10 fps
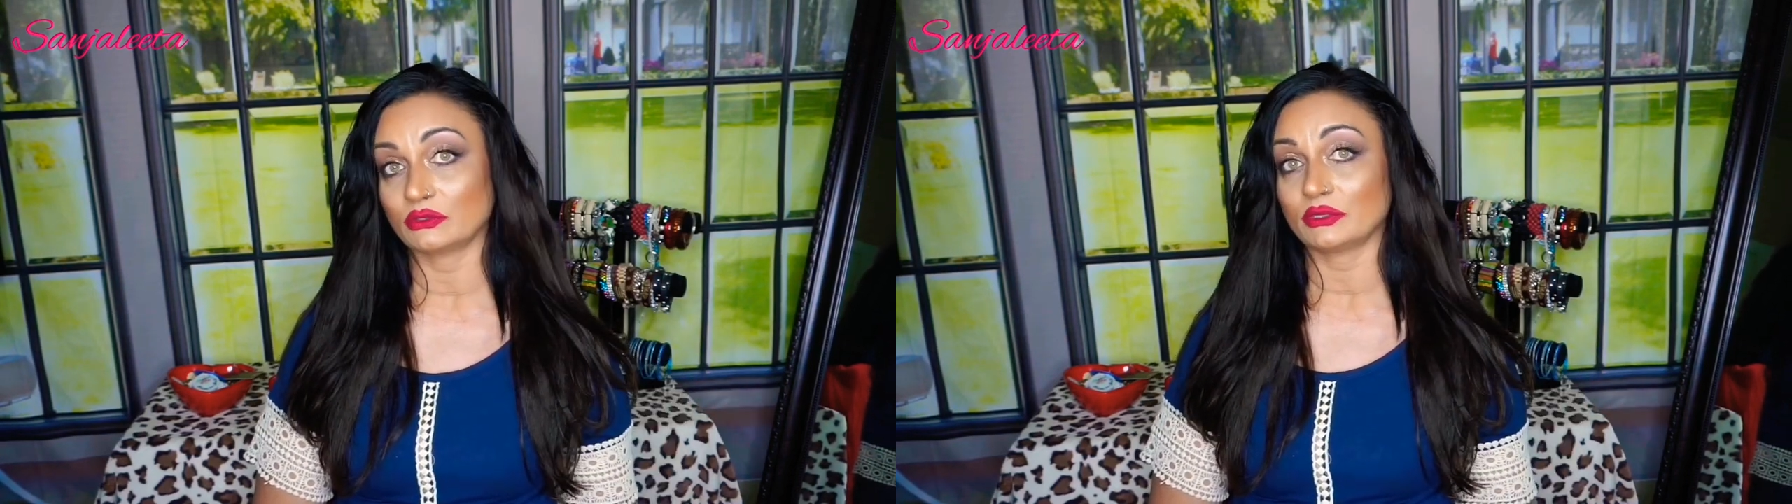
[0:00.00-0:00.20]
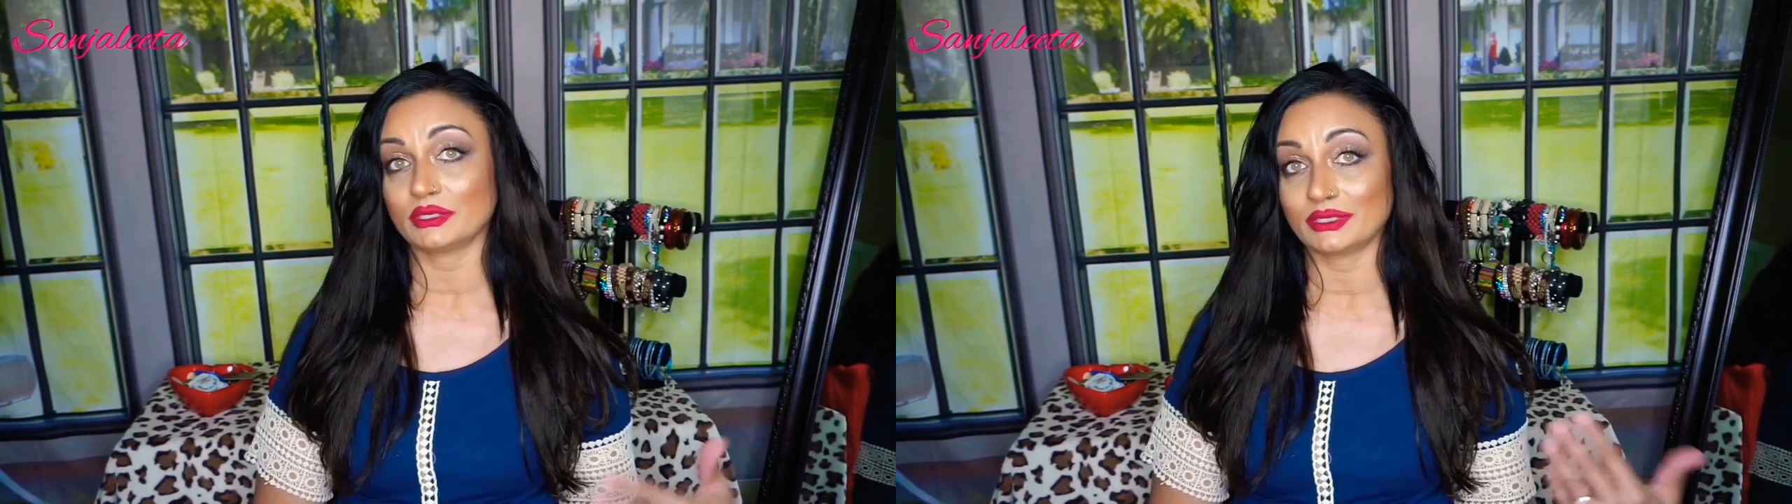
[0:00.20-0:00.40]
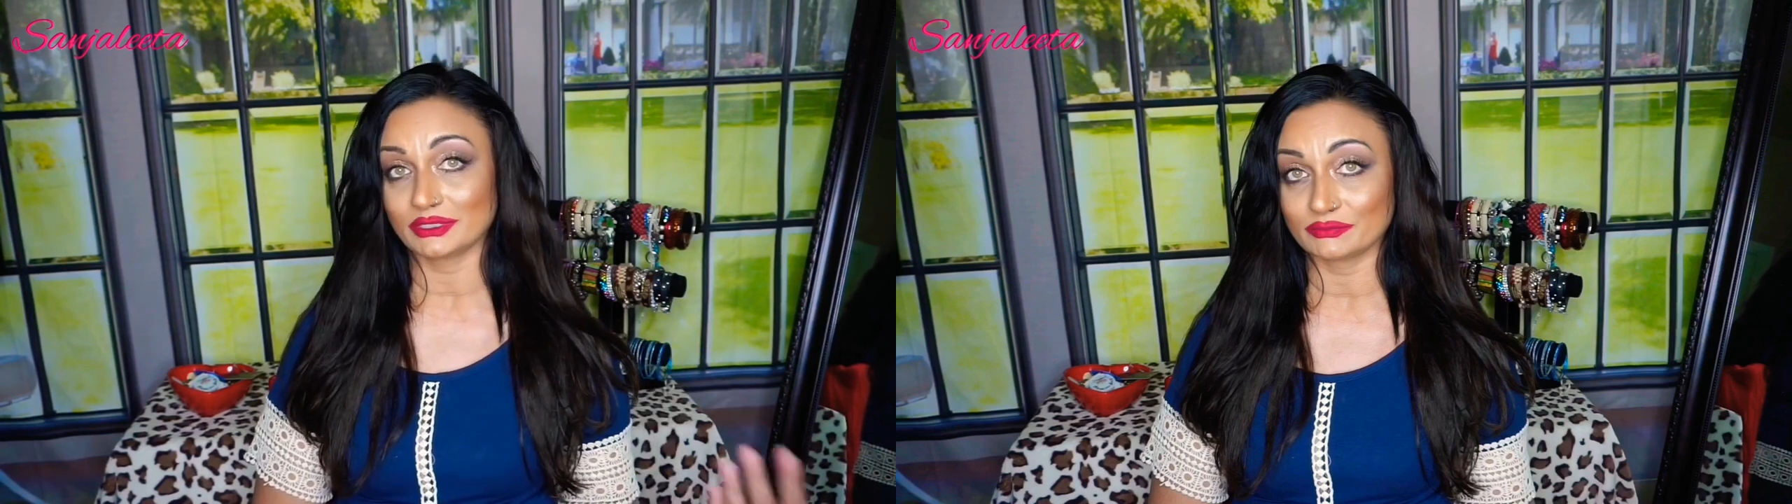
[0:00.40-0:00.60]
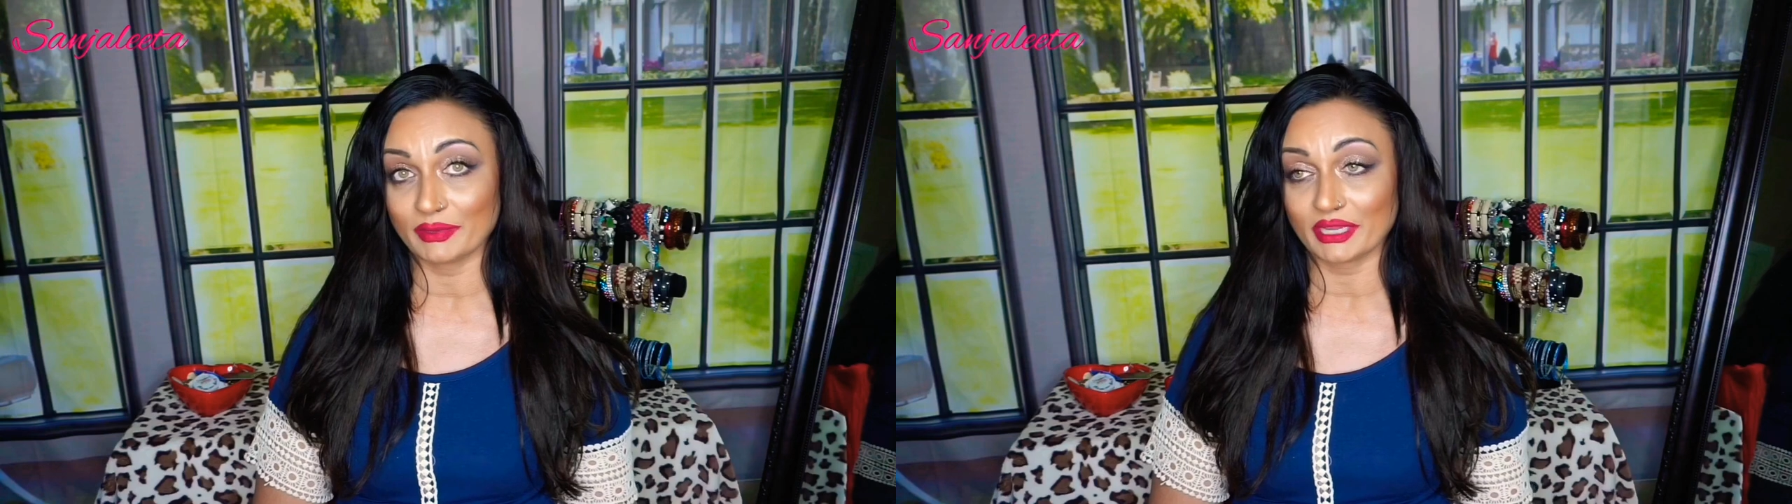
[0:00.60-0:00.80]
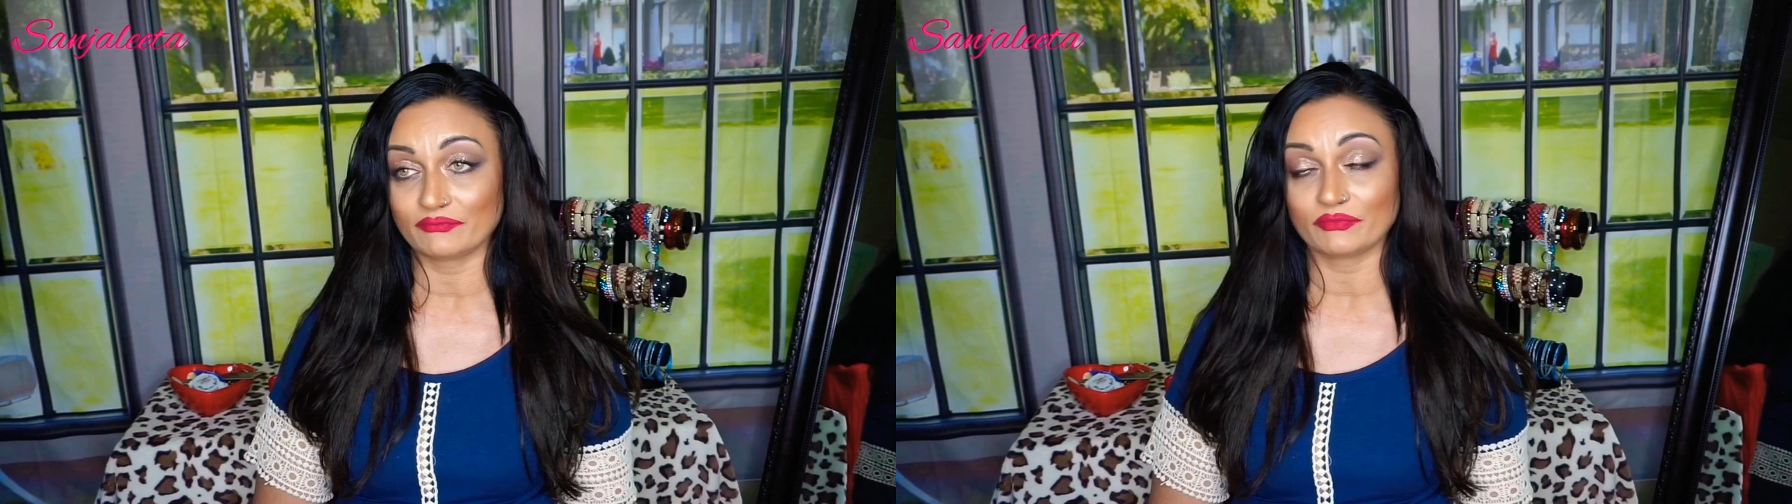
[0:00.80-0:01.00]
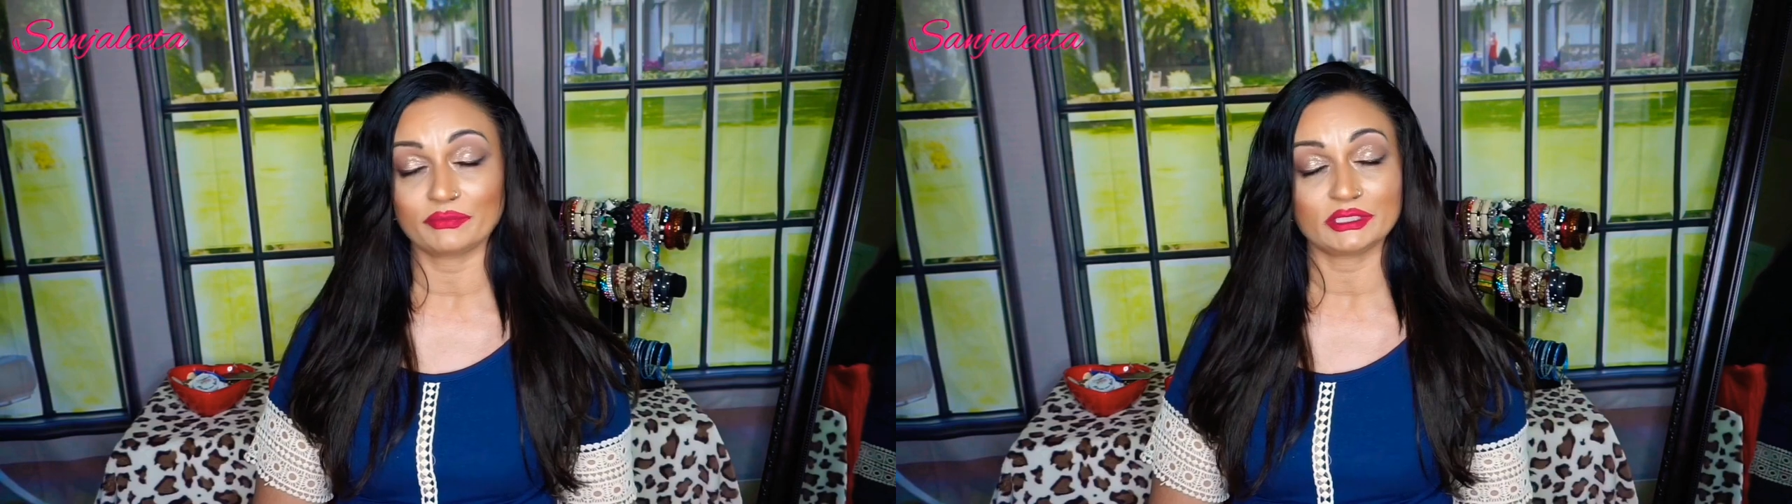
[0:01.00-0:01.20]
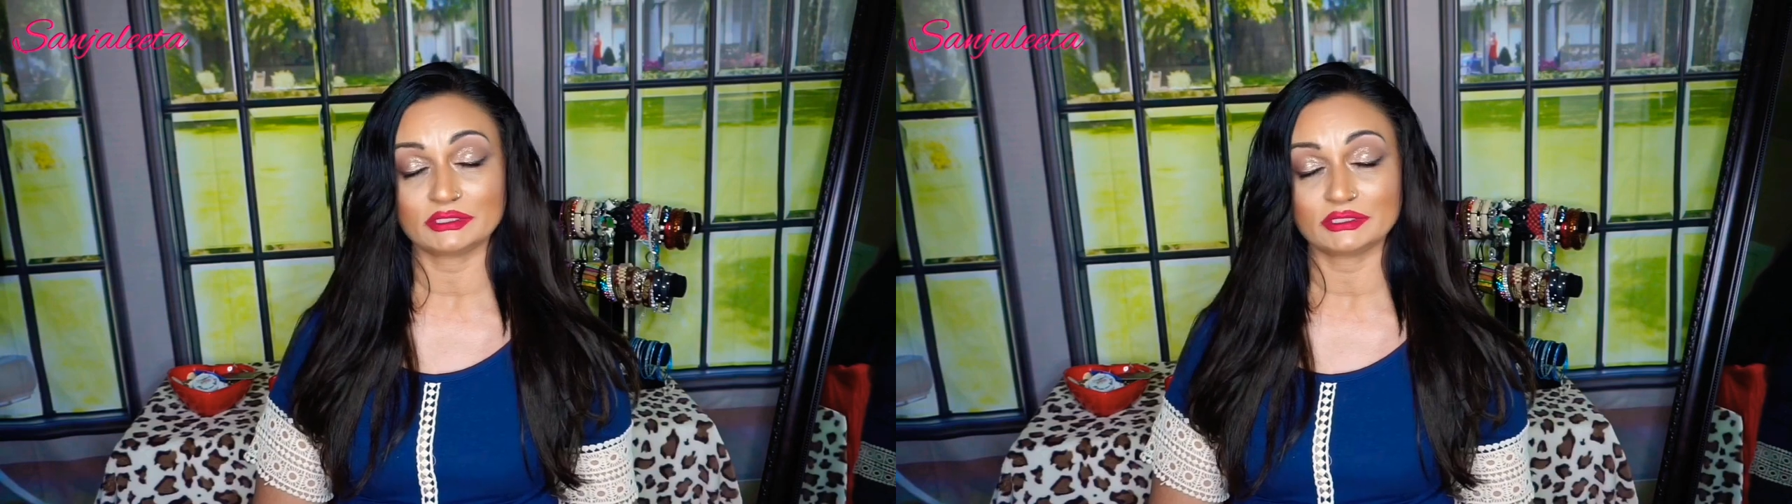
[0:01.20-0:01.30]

good, it does bad for me.